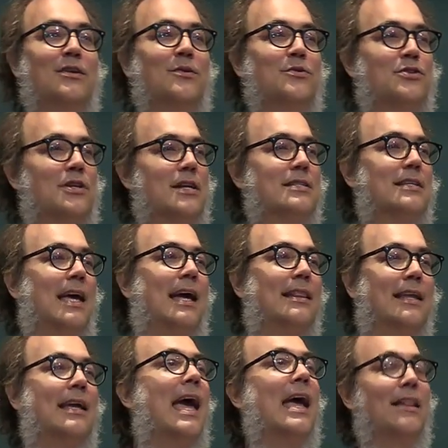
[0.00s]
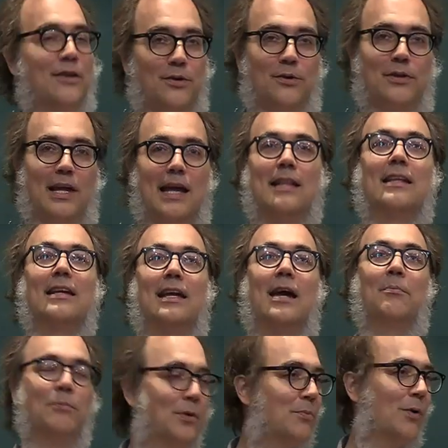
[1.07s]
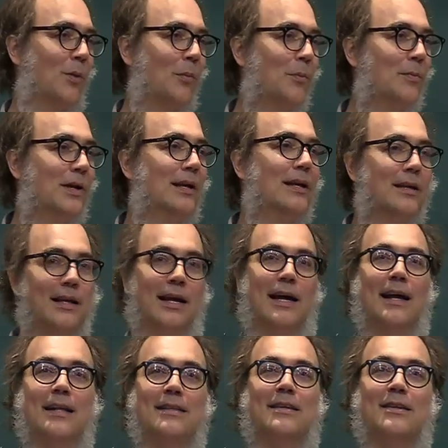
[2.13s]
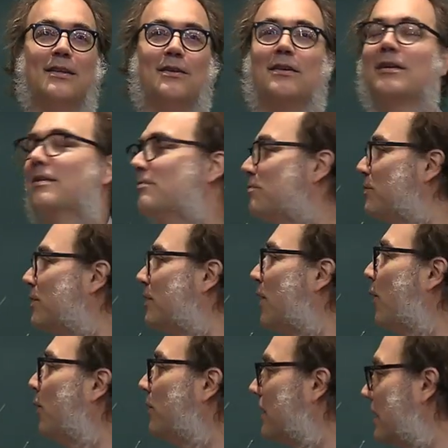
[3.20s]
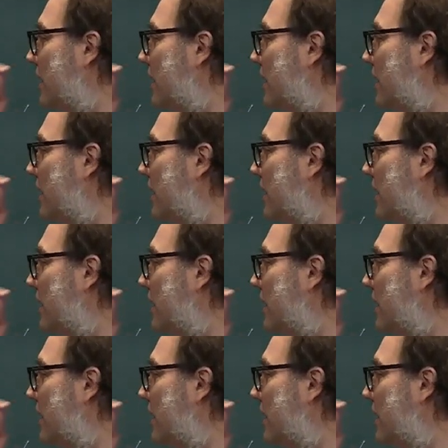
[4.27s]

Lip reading: you just get again the rotating Kepler problem. And the only